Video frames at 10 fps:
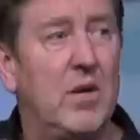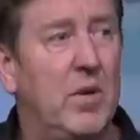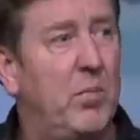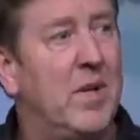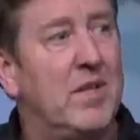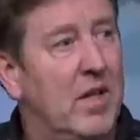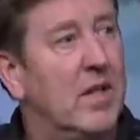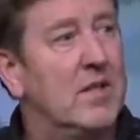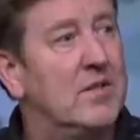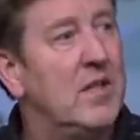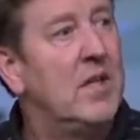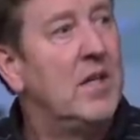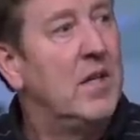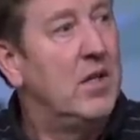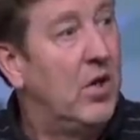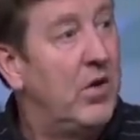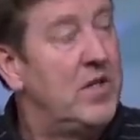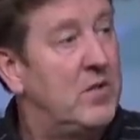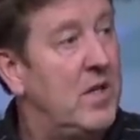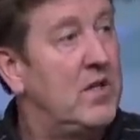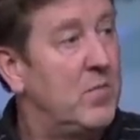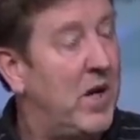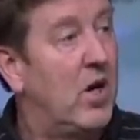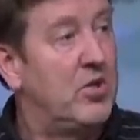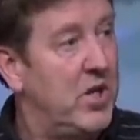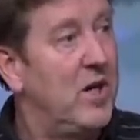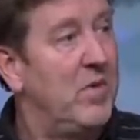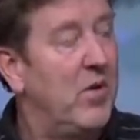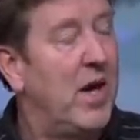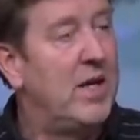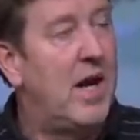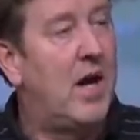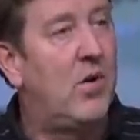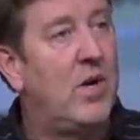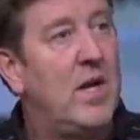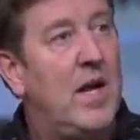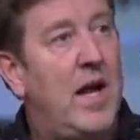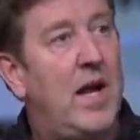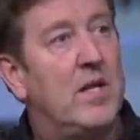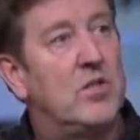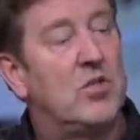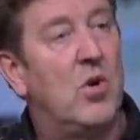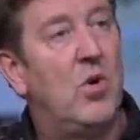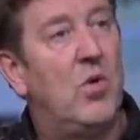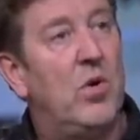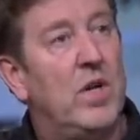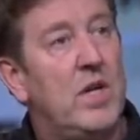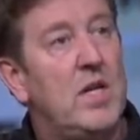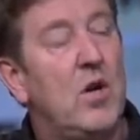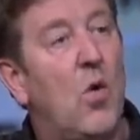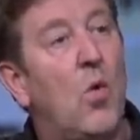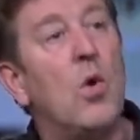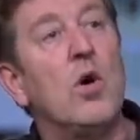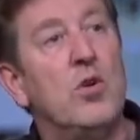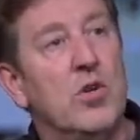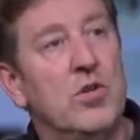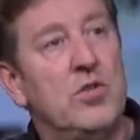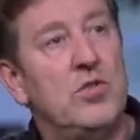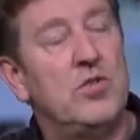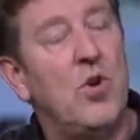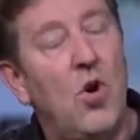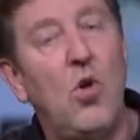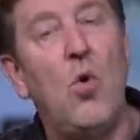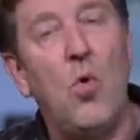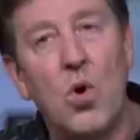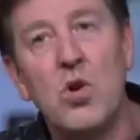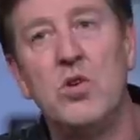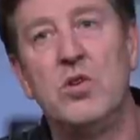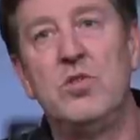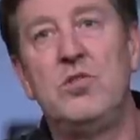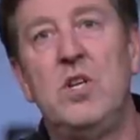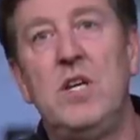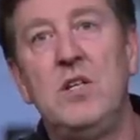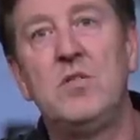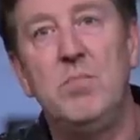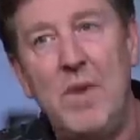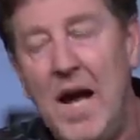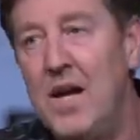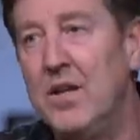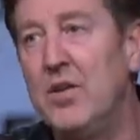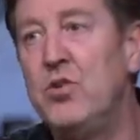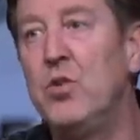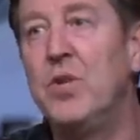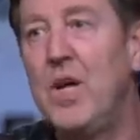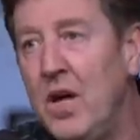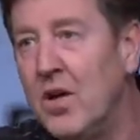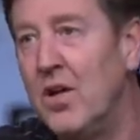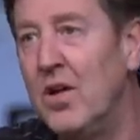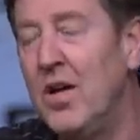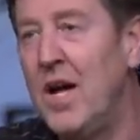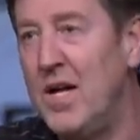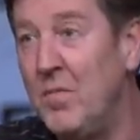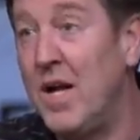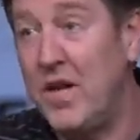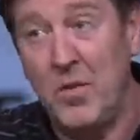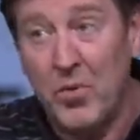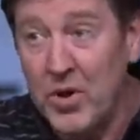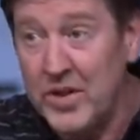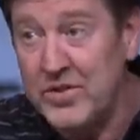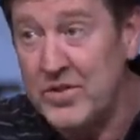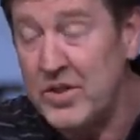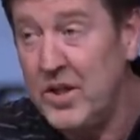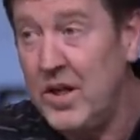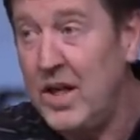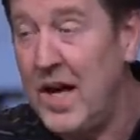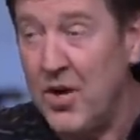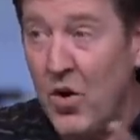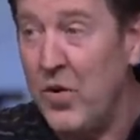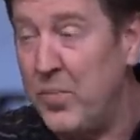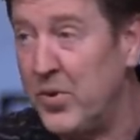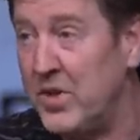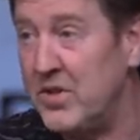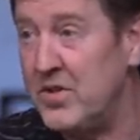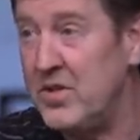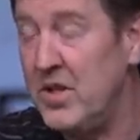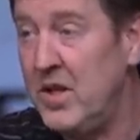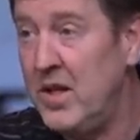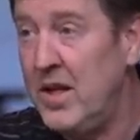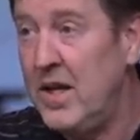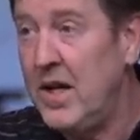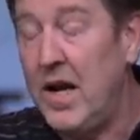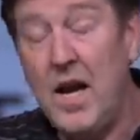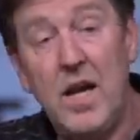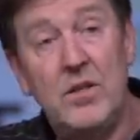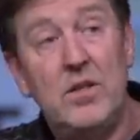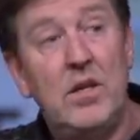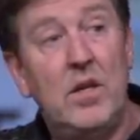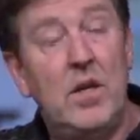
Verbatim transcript: well, the big deal is, you know, he's, he's my archenemy right now. And so he orders, Saul orders his men to kill Ahimelech, the priest, and all the priests. And